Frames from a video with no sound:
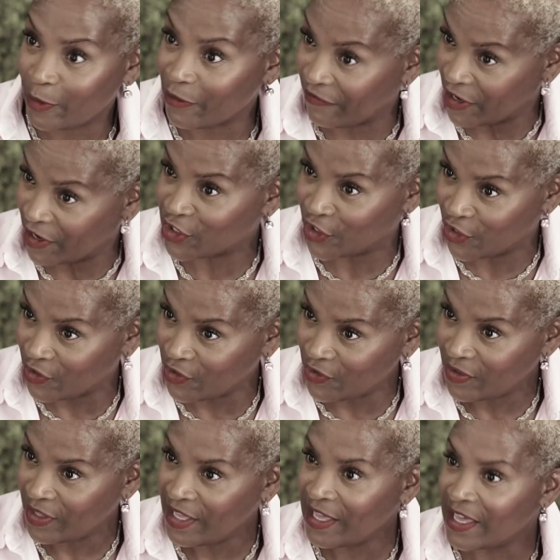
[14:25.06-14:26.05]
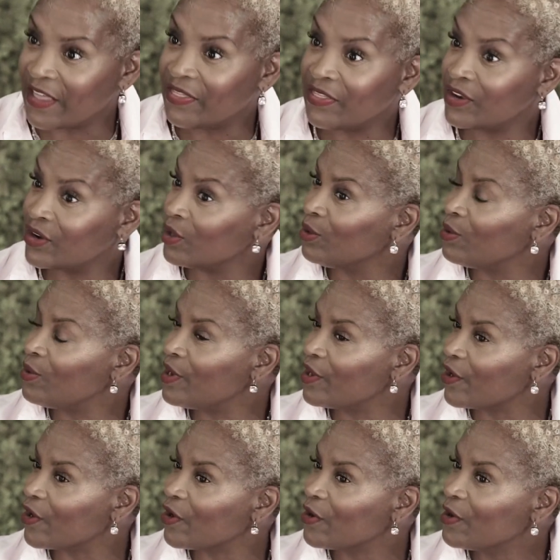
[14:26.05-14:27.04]
professional and then a
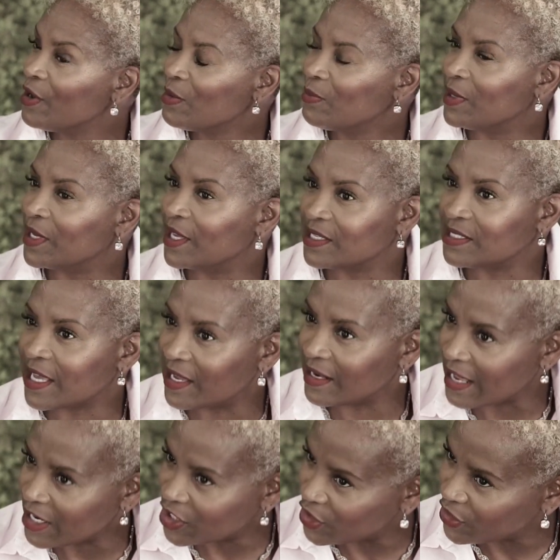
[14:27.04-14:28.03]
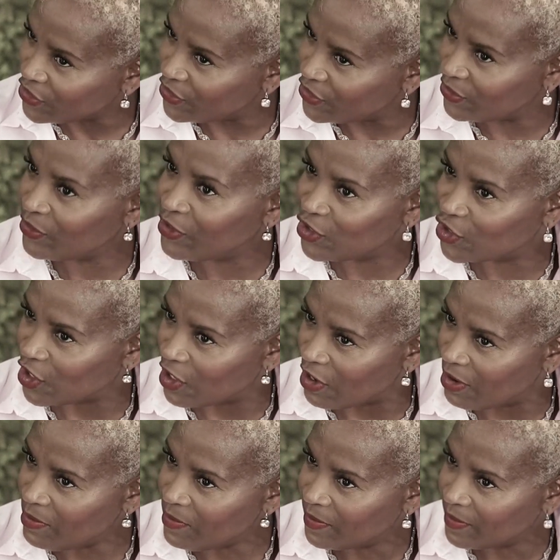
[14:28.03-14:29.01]
lawyer, because I can actually do the
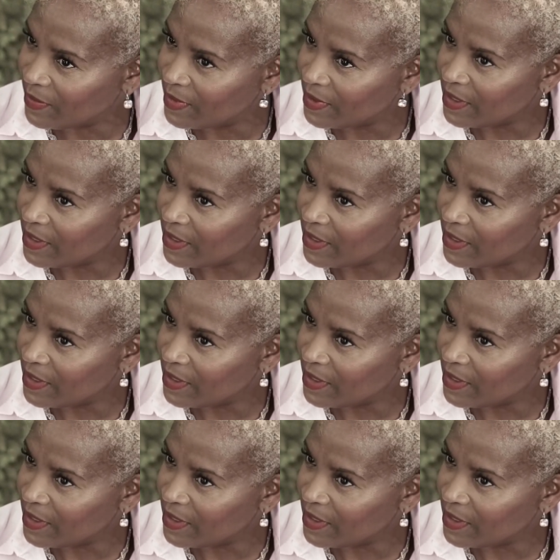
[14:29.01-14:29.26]
job.